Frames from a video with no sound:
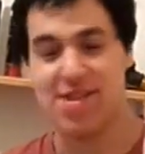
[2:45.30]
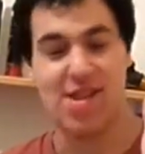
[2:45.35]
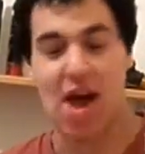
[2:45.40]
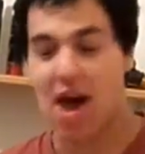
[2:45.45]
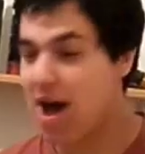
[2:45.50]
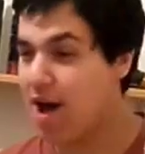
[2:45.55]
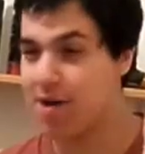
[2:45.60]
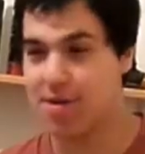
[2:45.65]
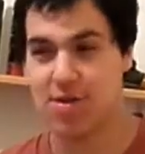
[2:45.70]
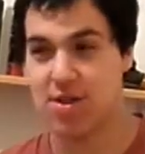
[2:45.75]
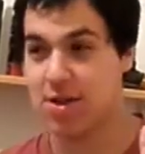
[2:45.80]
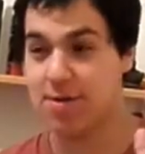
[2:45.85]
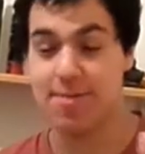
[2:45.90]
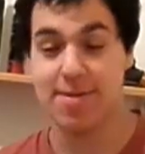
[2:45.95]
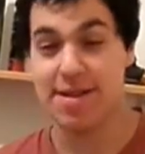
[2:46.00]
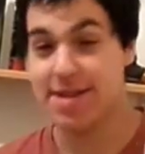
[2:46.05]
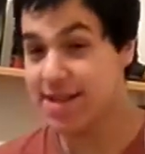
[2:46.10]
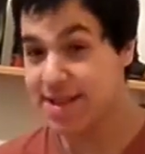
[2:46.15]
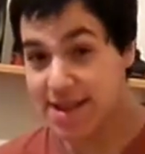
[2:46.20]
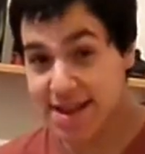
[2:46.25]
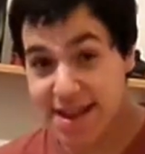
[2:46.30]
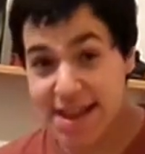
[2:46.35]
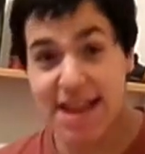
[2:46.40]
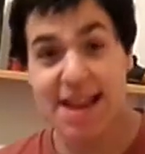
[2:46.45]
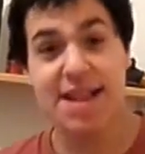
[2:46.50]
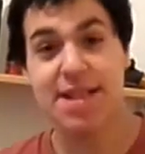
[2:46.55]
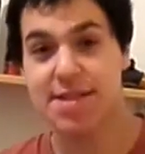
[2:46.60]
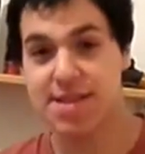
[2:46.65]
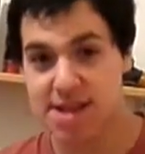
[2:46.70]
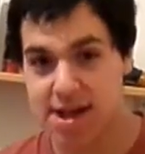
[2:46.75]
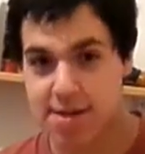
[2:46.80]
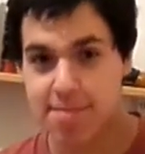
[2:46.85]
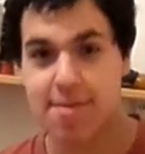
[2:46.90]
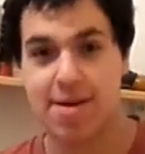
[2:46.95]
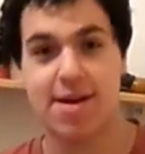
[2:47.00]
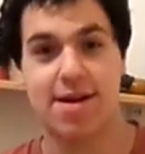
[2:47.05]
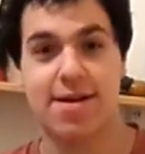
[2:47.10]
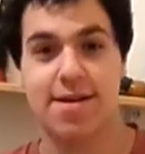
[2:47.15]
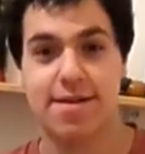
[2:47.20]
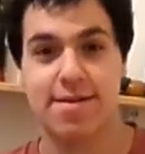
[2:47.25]
awesome.
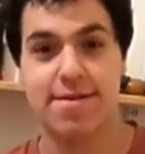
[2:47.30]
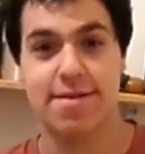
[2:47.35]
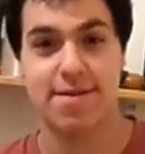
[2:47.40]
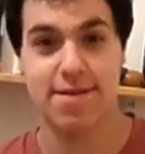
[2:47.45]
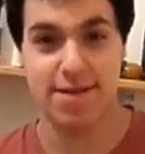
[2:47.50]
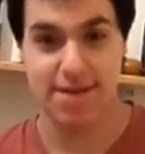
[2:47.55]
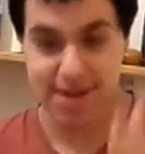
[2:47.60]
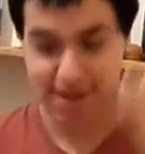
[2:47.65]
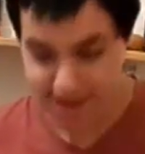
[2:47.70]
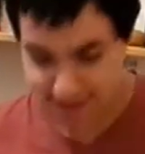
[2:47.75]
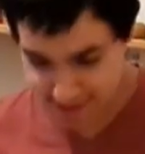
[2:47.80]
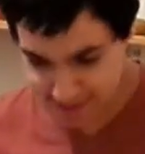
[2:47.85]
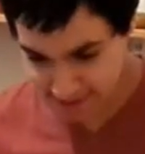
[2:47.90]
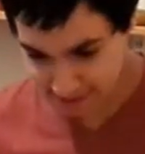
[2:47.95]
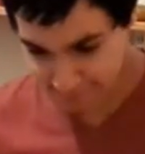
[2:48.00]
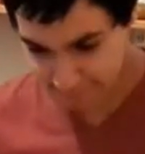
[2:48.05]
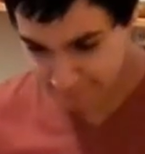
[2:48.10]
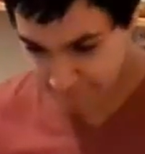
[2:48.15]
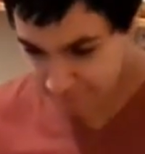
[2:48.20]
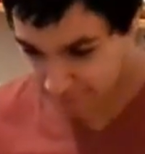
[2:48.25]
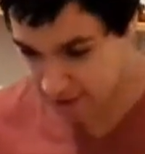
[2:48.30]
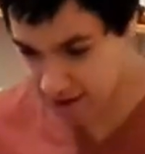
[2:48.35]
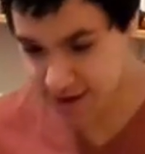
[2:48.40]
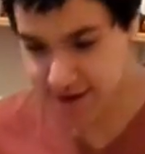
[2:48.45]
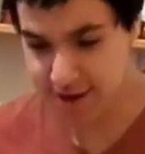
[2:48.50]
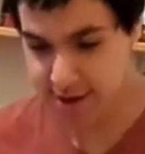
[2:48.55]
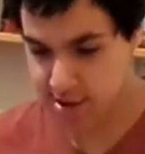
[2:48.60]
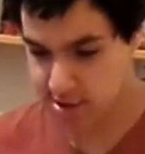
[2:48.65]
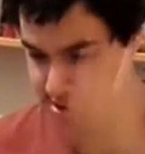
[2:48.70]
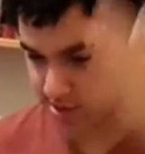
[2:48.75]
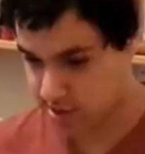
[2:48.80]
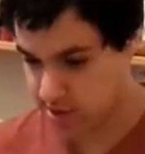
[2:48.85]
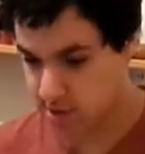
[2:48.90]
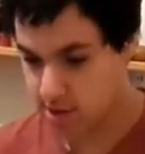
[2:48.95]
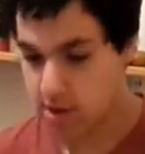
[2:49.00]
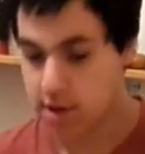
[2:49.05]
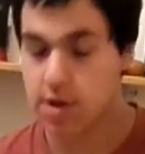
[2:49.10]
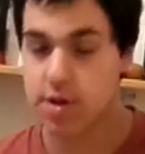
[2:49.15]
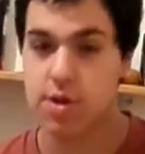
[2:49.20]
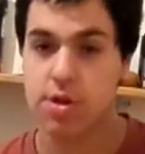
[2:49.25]
Gintama is the funniest
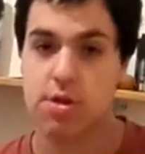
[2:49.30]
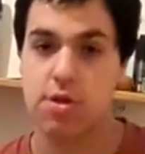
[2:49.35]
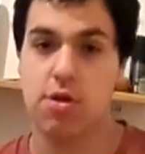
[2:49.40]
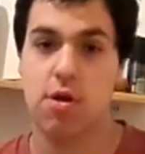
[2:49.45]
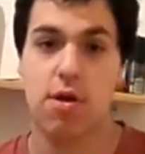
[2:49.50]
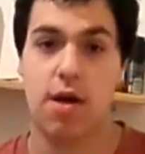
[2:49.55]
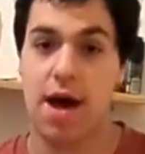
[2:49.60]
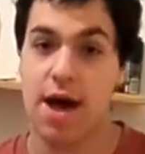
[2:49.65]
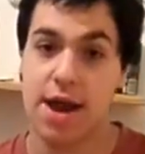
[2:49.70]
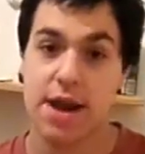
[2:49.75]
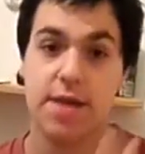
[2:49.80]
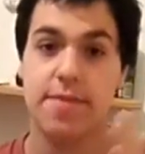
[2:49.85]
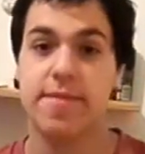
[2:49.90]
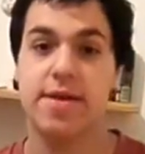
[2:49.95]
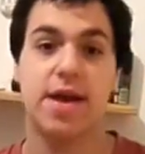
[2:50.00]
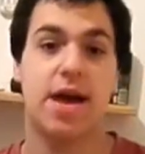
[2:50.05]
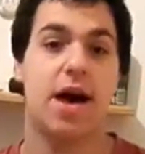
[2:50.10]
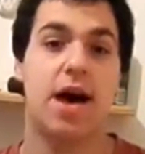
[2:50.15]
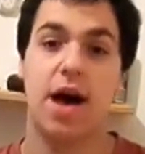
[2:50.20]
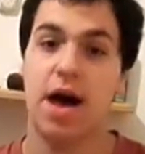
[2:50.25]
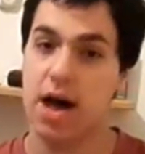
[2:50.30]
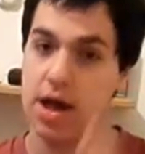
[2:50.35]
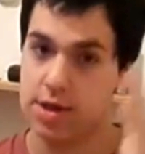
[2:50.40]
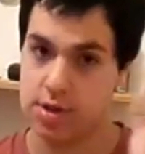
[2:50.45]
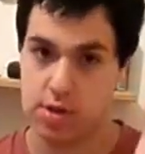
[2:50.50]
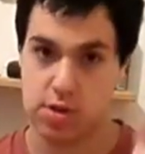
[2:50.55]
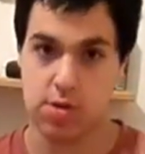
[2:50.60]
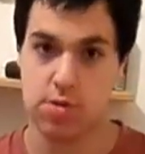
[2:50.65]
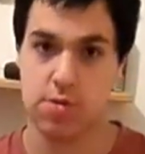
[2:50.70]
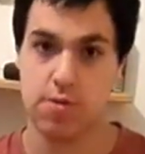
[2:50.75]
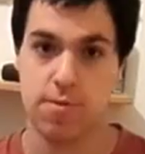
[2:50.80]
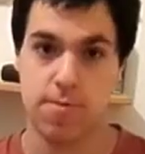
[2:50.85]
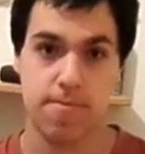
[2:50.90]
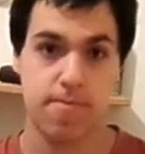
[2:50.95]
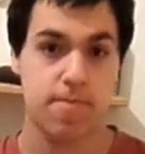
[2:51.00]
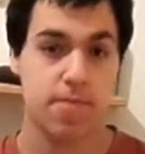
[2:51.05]
show anime I saw.